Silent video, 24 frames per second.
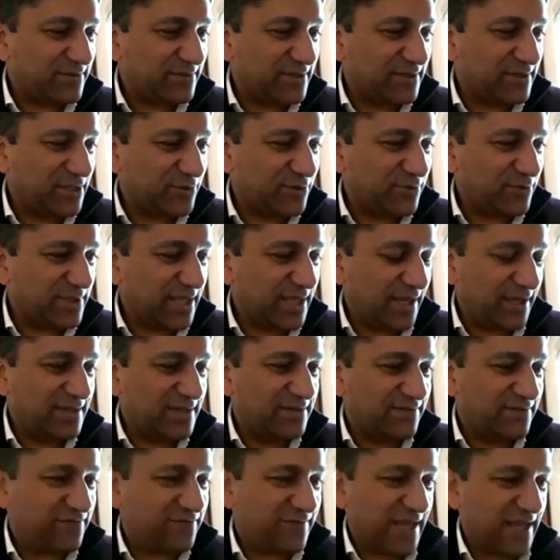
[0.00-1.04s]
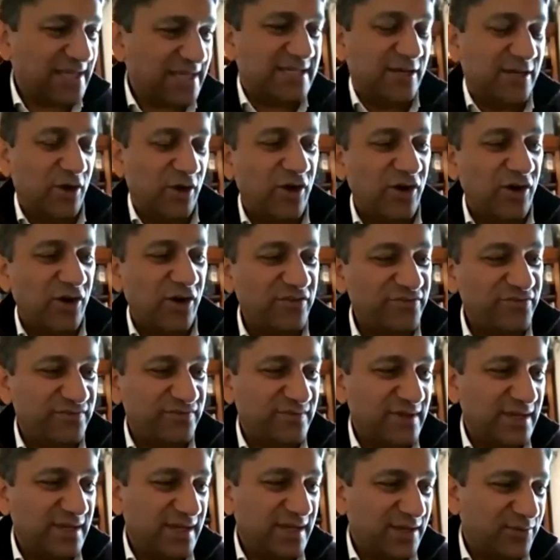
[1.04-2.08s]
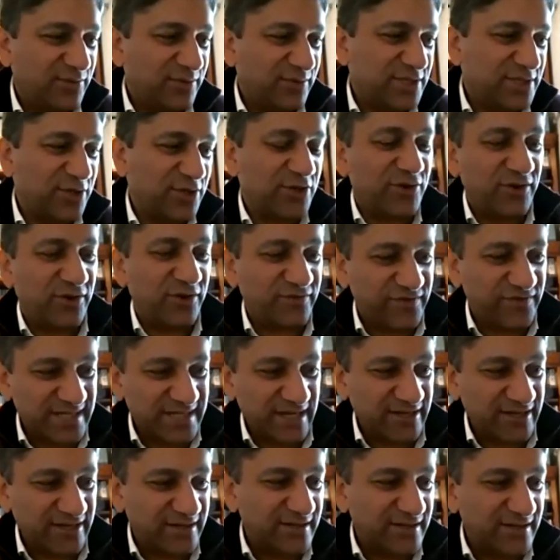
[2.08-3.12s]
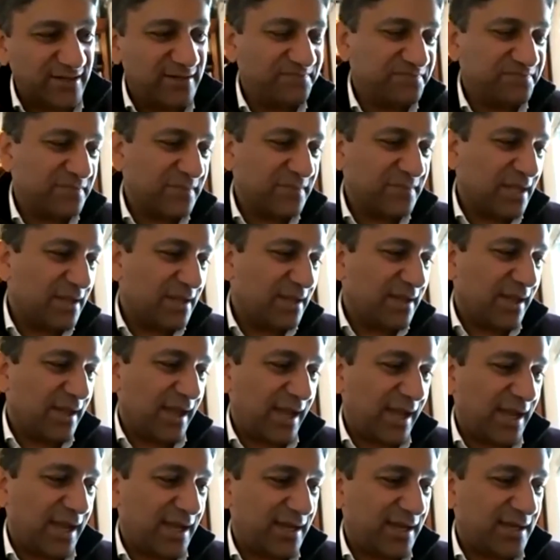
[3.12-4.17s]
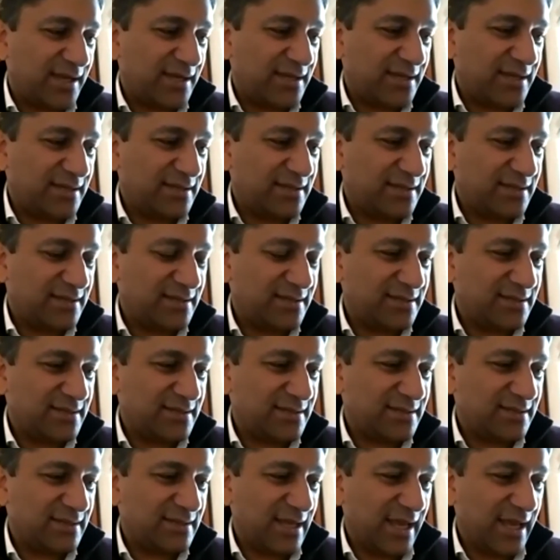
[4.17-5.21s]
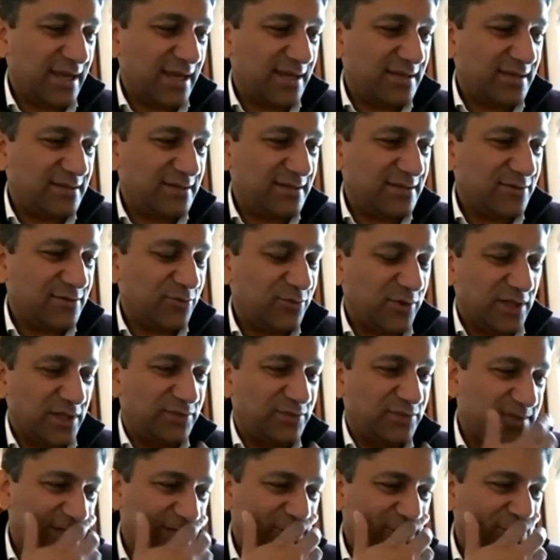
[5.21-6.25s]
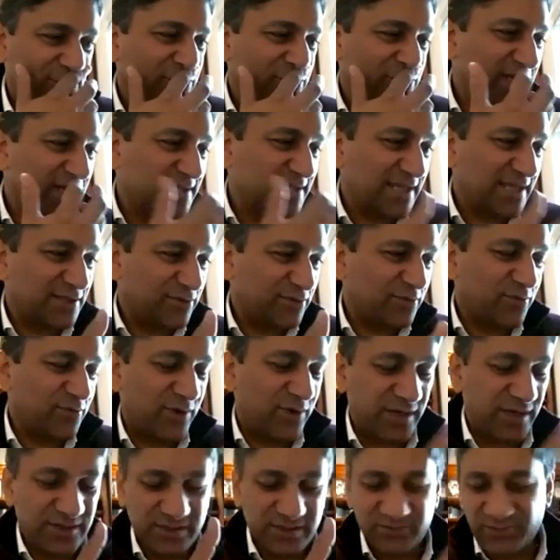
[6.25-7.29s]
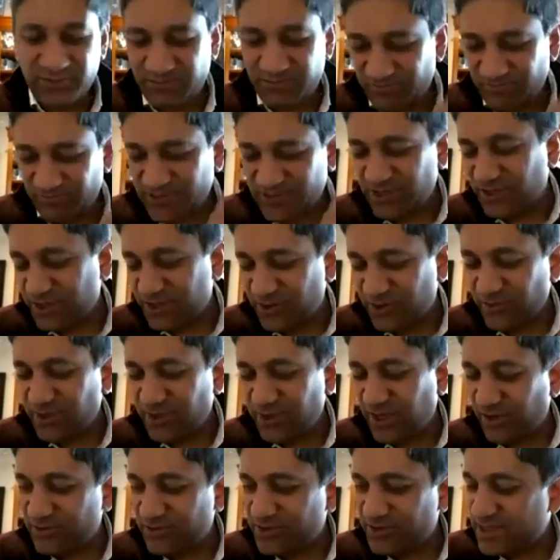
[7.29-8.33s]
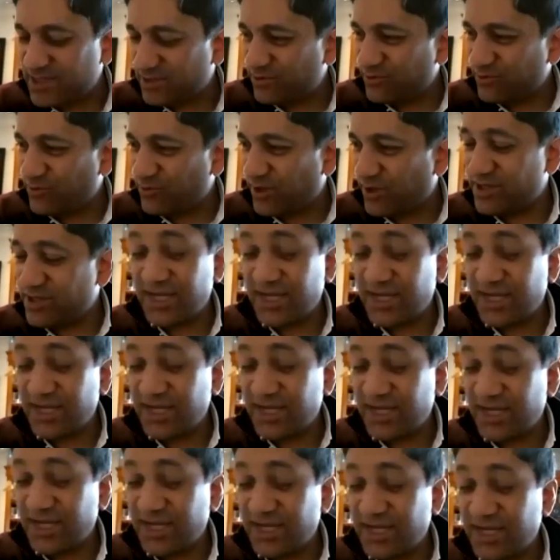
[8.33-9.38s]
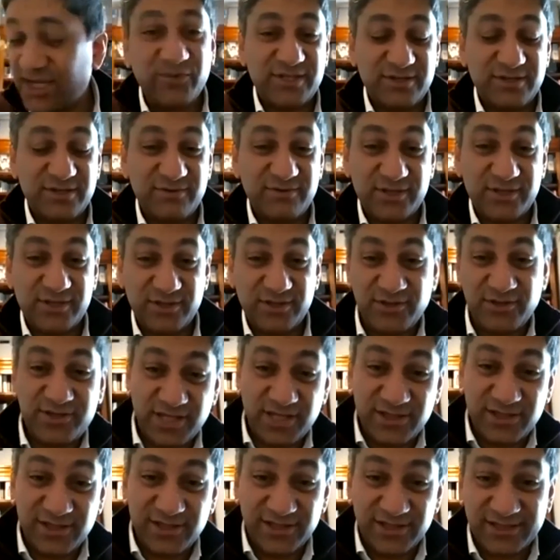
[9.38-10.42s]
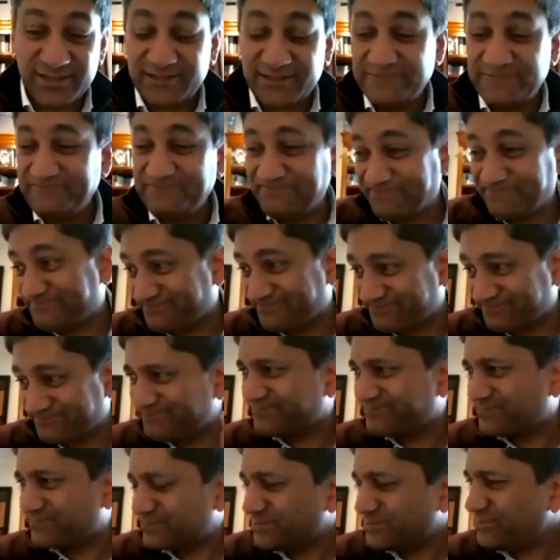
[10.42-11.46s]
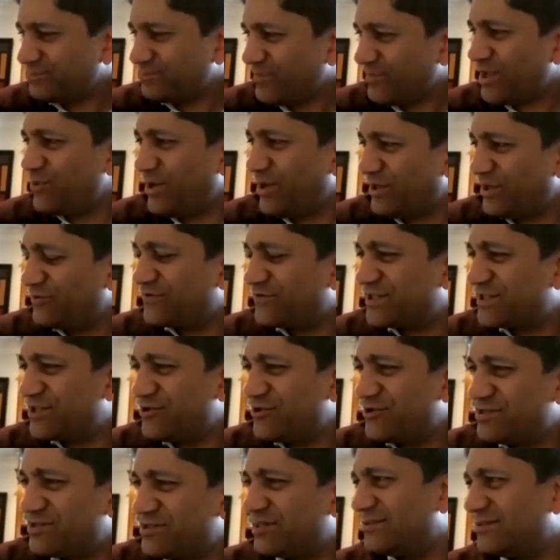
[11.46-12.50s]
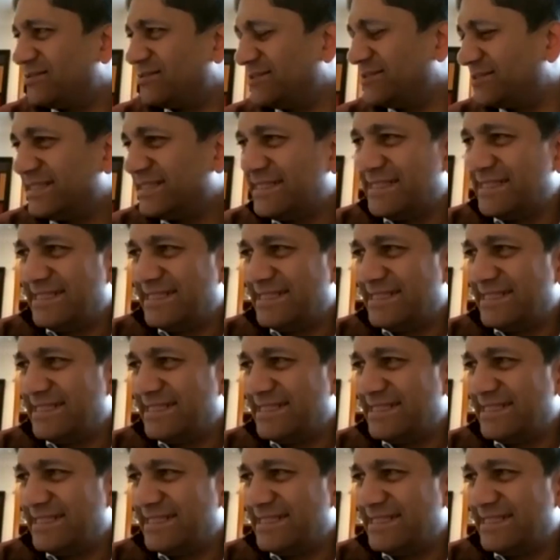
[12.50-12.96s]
you know, we kind of hit it off, took her out for dinner. And then while I was in Israel, she said, look, why didn't you start going out? She said, look, why don't you come over to New Zealand? Went over to New Zealand,